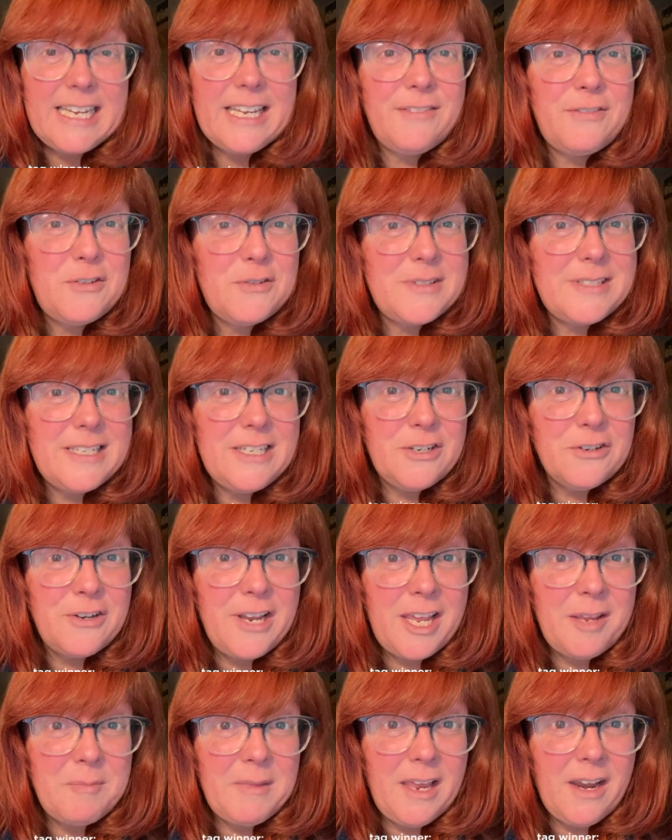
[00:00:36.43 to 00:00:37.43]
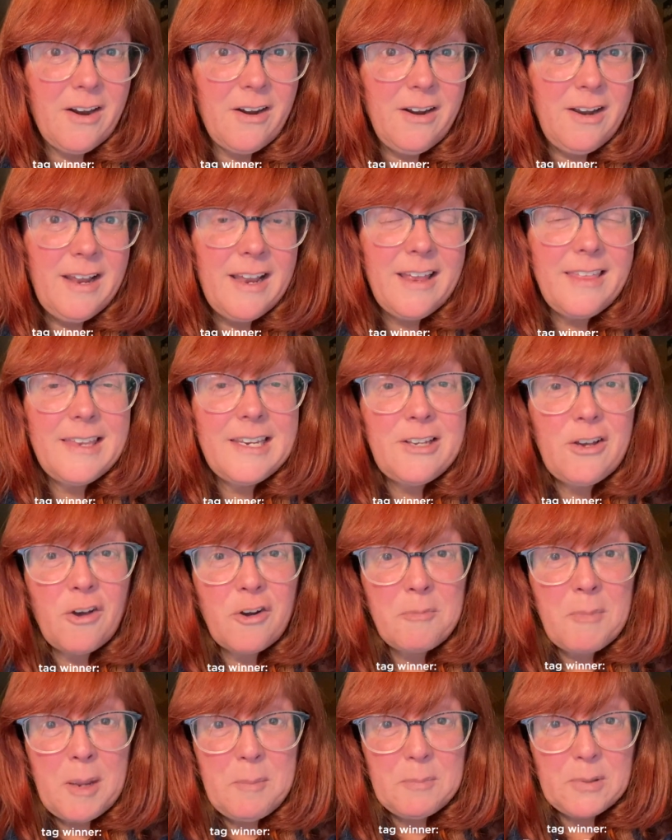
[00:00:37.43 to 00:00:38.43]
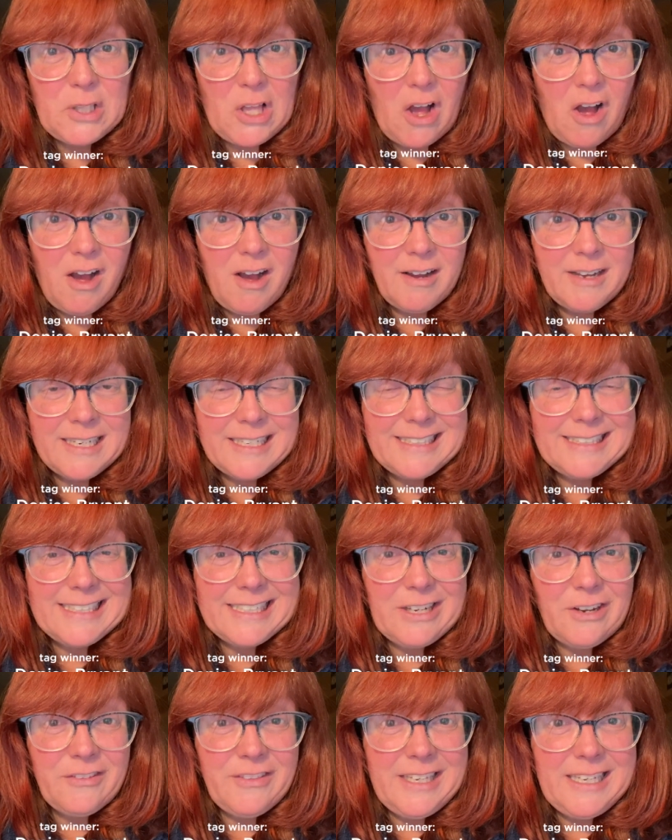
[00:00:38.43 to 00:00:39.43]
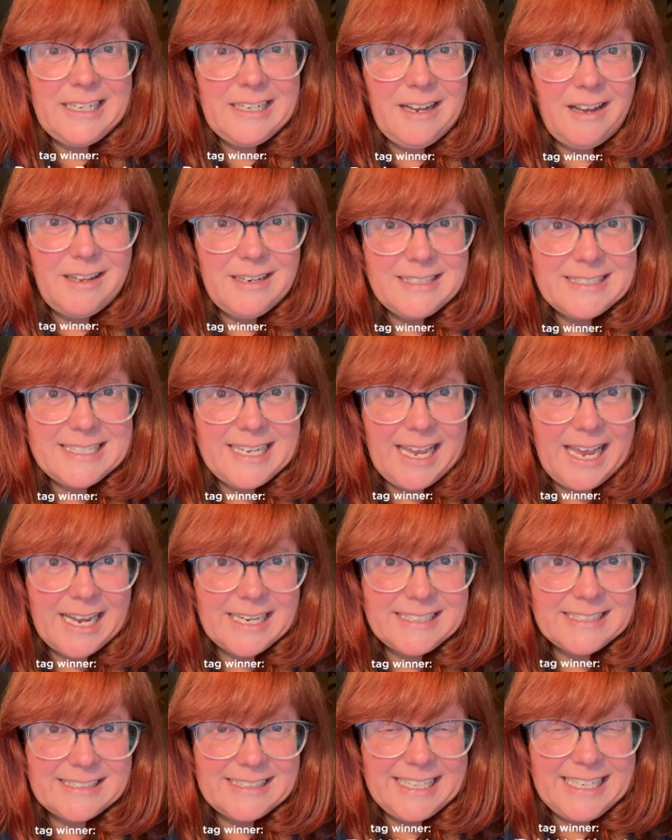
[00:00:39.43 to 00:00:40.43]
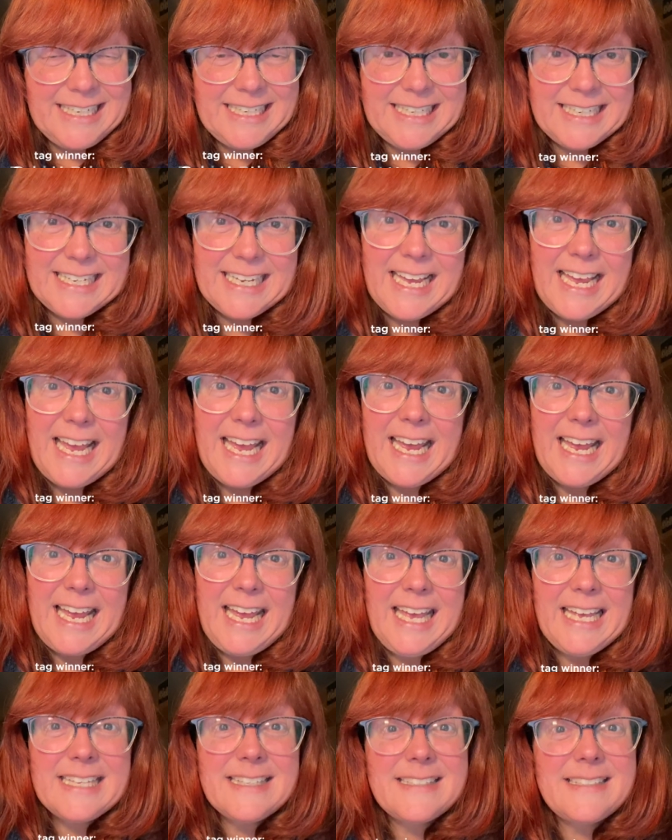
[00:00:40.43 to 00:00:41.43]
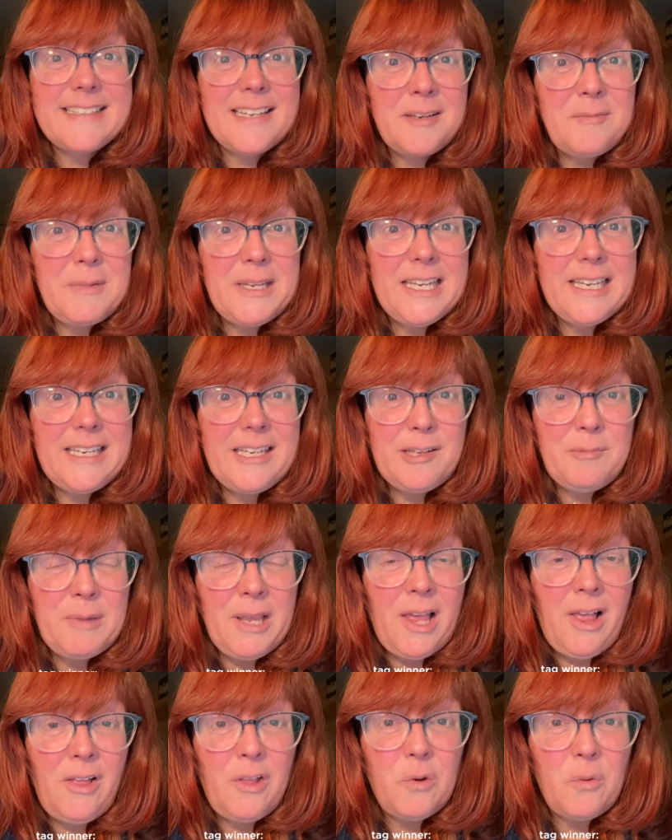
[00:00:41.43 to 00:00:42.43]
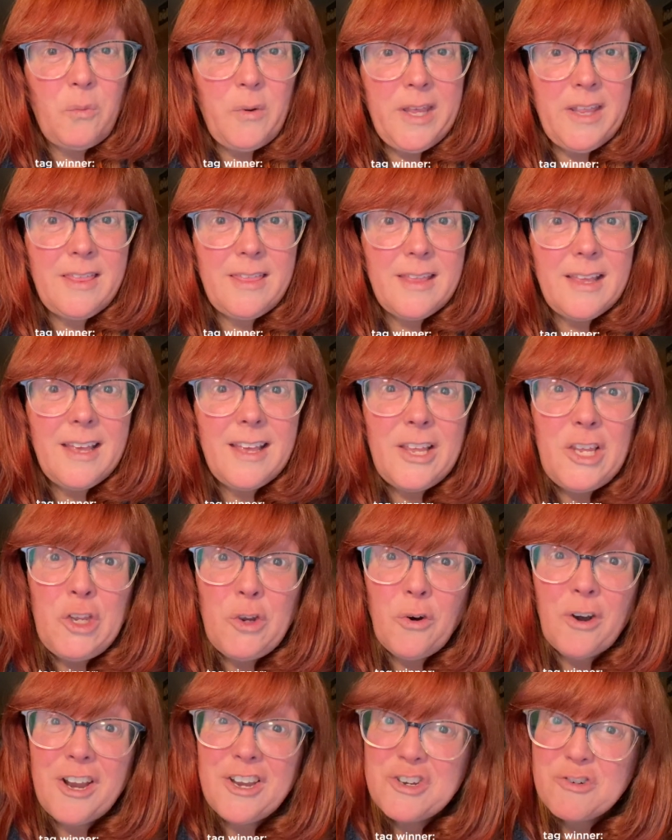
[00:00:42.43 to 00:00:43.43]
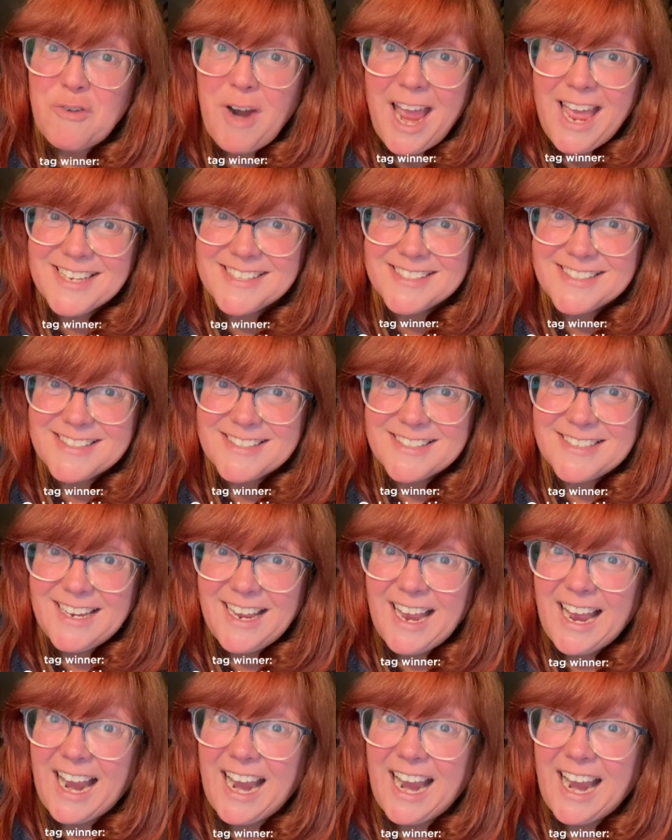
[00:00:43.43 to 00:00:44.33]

If you see your name there, then go to my blog and click on the contact link and send me an email with your address.